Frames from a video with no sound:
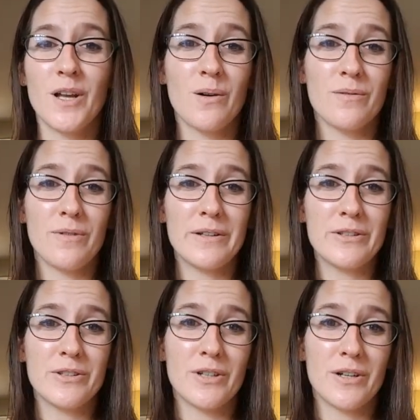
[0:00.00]
go and
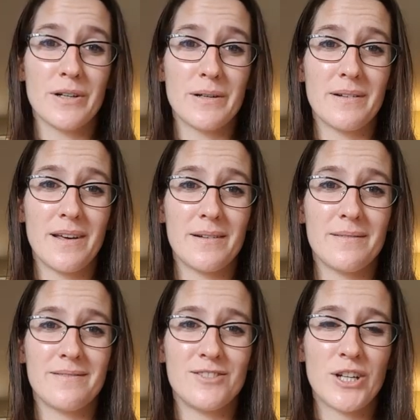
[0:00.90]
find her yarn
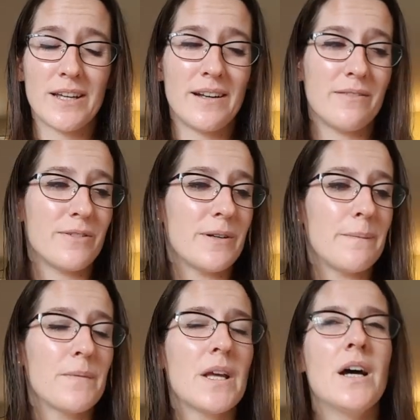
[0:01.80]
and check it out
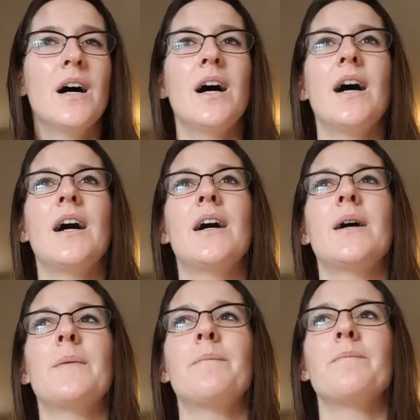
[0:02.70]
for
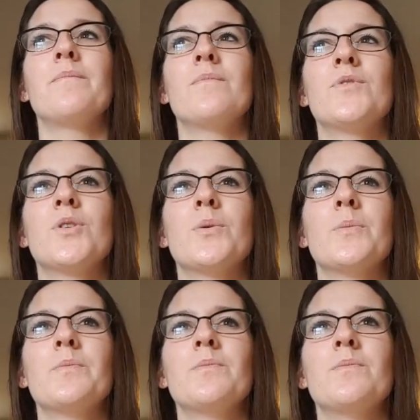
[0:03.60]
her. So